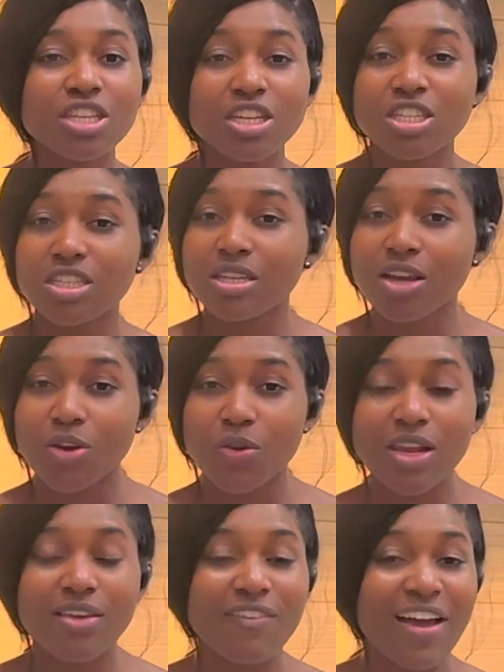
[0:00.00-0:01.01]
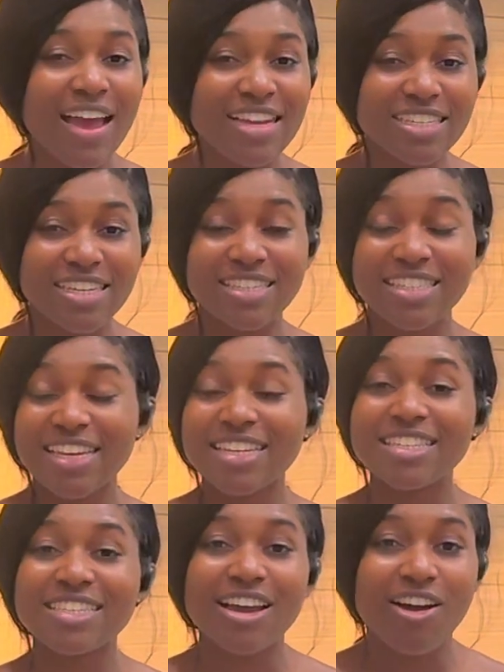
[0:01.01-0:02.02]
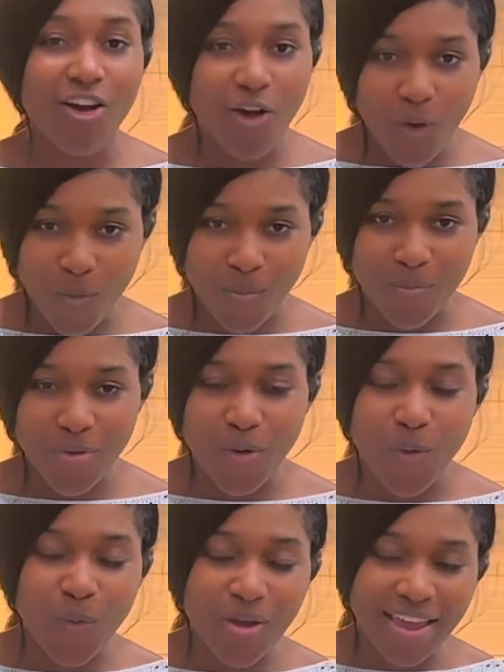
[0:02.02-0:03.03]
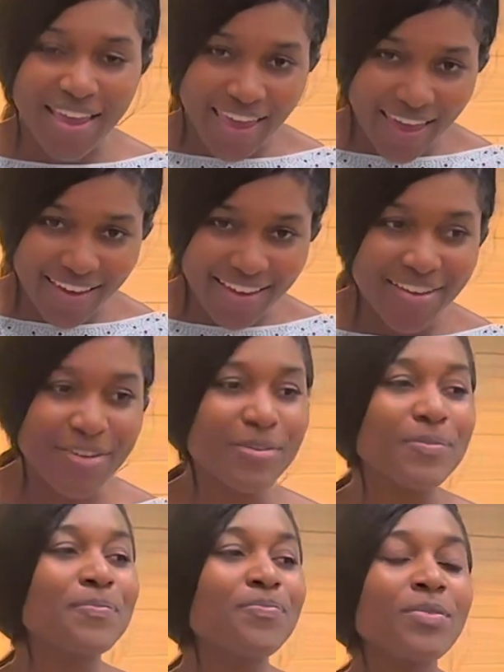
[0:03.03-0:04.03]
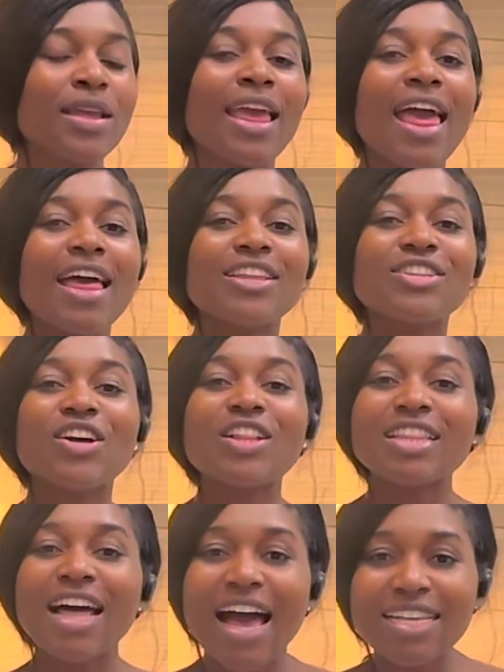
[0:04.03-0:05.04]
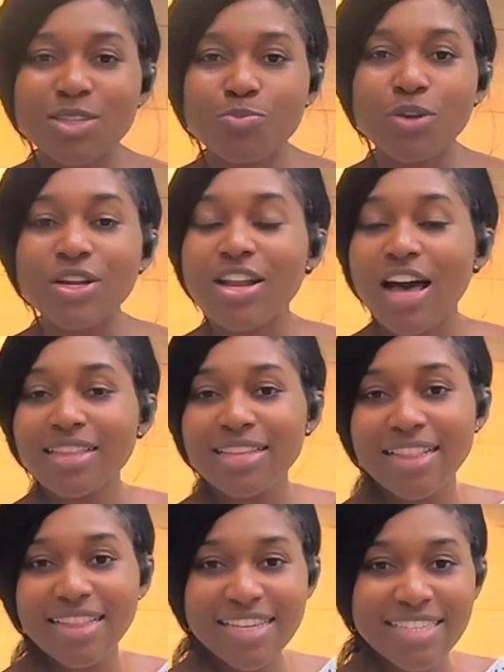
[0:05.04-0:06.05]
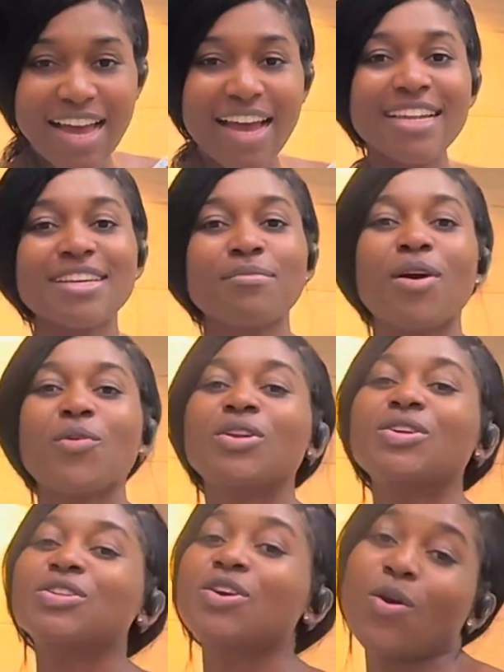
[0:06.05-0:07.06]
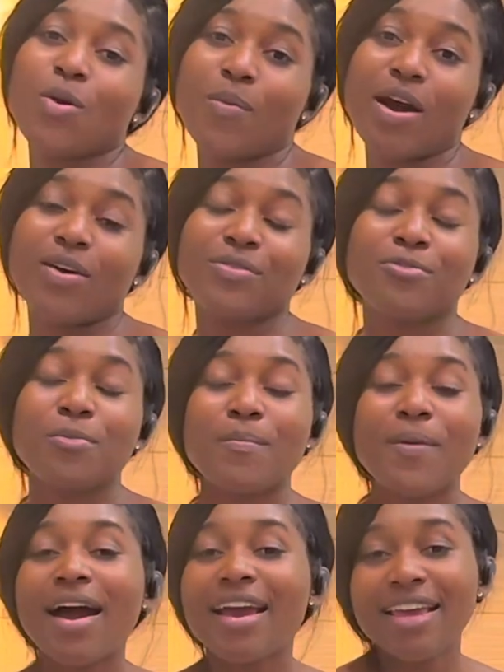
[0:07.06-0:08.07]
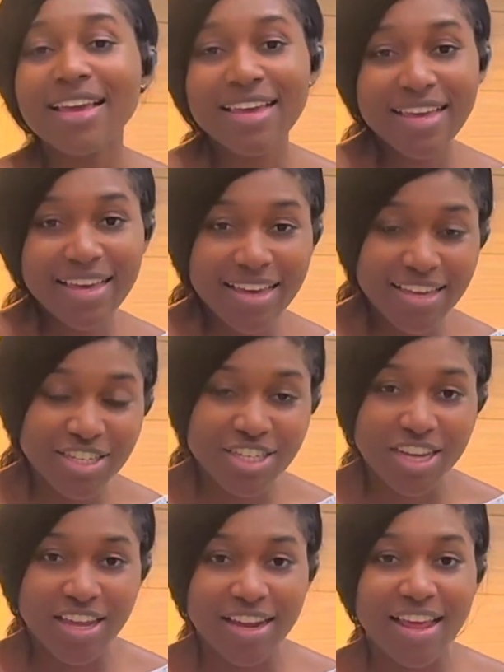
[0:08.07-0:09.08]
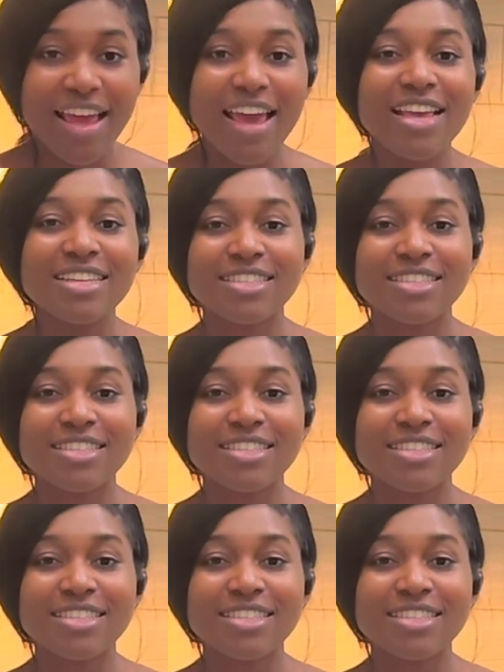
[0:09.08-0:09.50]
kitchen decorative ideas in their home. Okay? The last but not the least item I want to talk about for my kitchen is